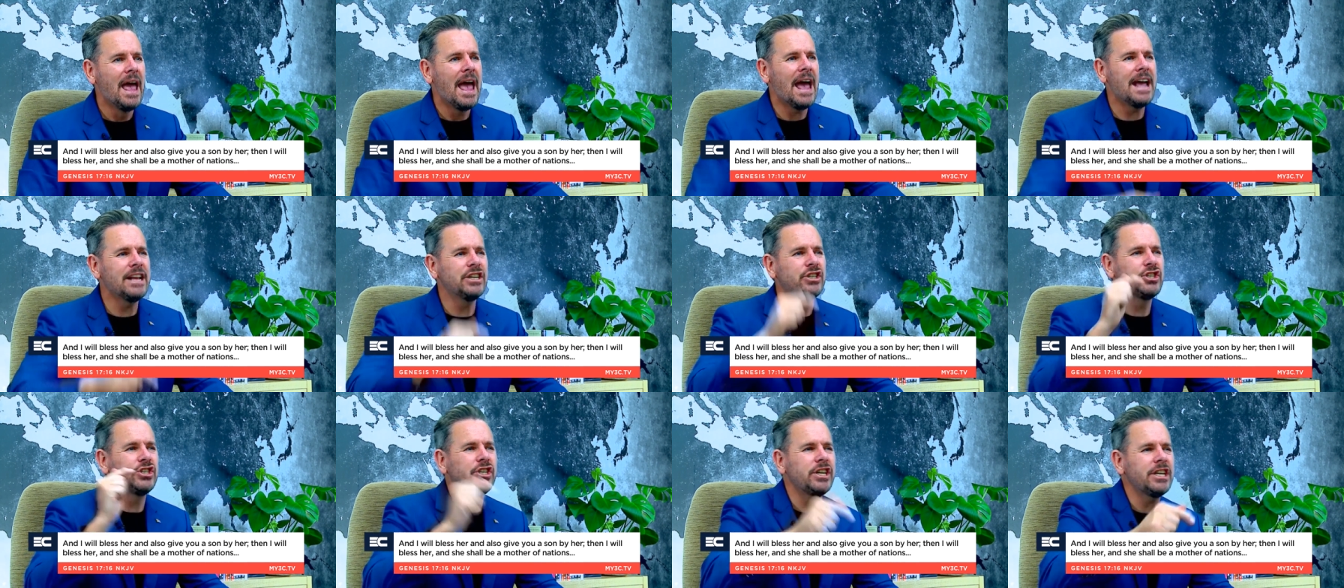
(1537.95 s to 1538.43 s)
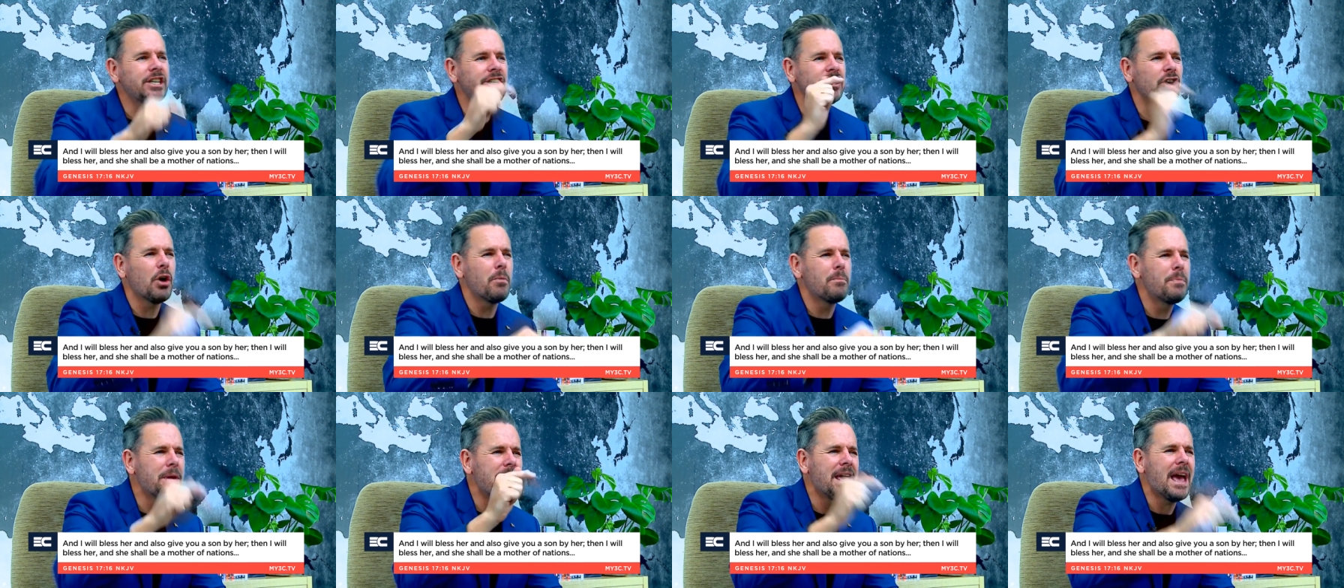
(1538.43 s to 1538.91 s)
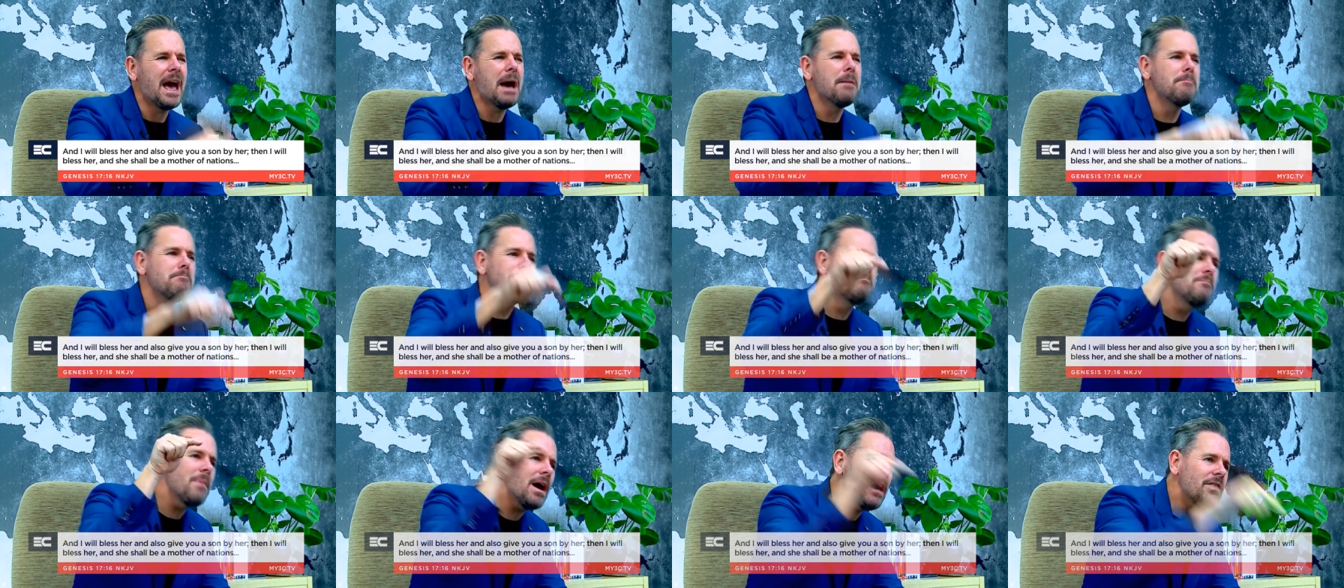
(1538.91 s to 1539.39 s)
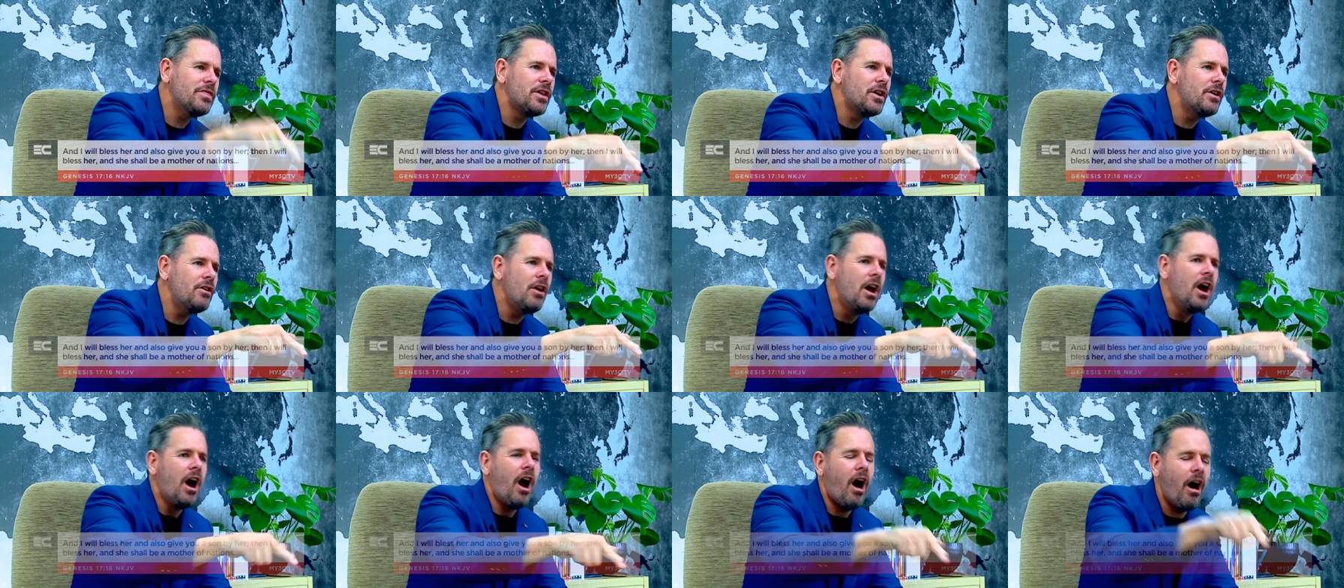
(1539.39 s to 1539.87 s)
and she shall be a
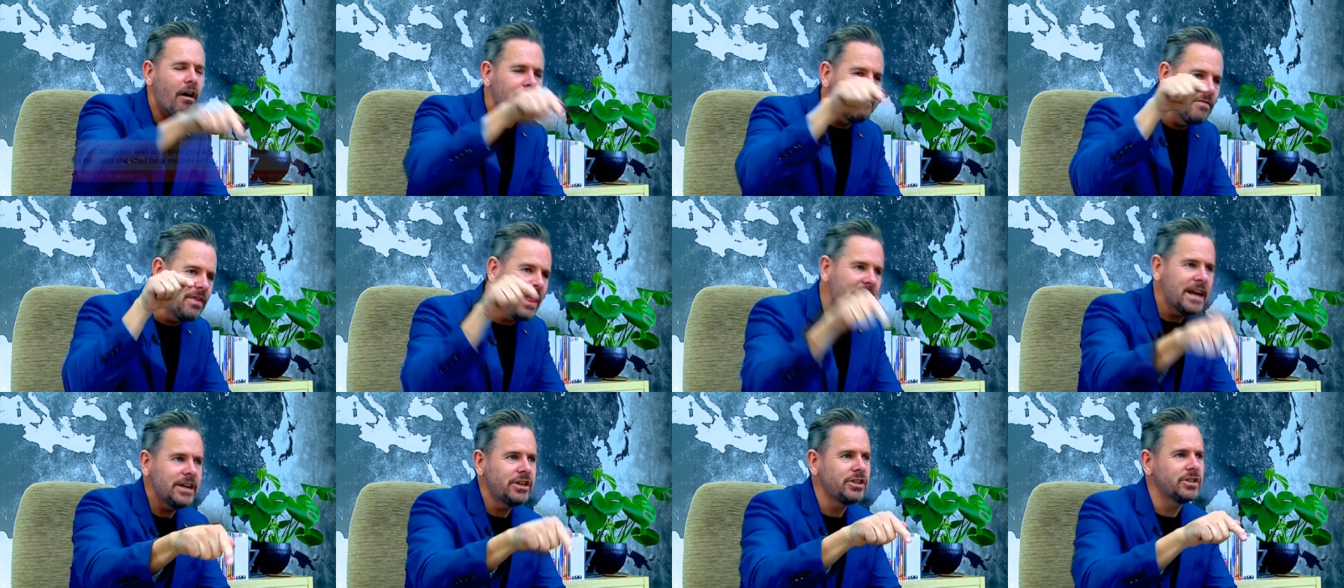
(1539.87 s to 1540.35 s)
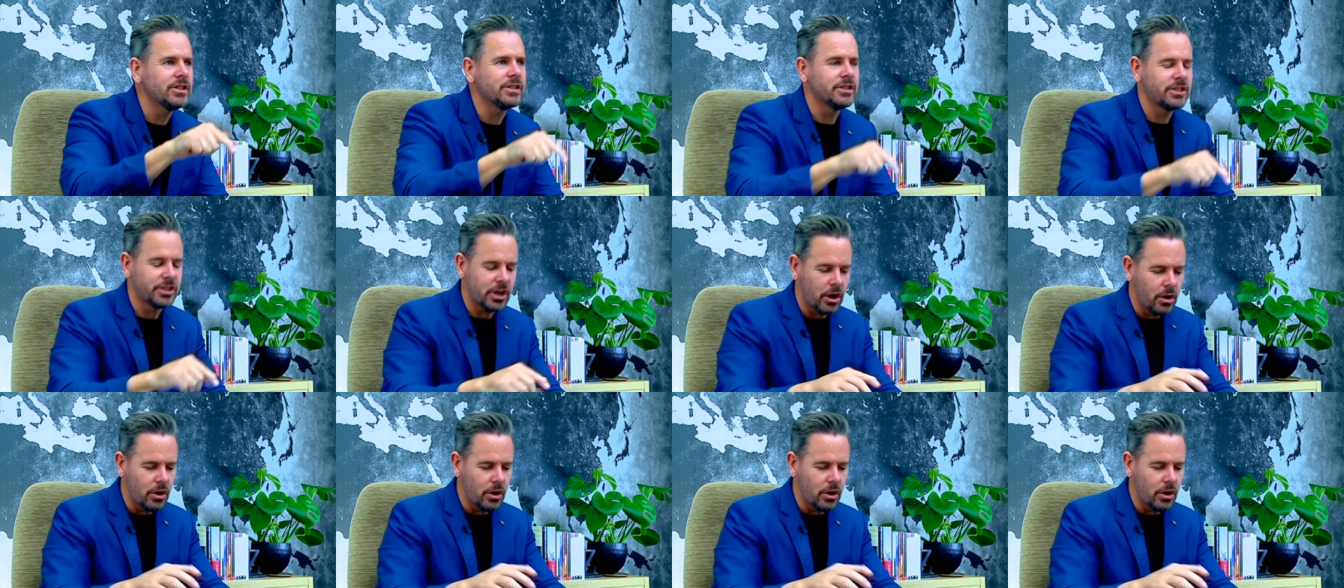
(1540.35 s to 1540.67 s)
mother of nations.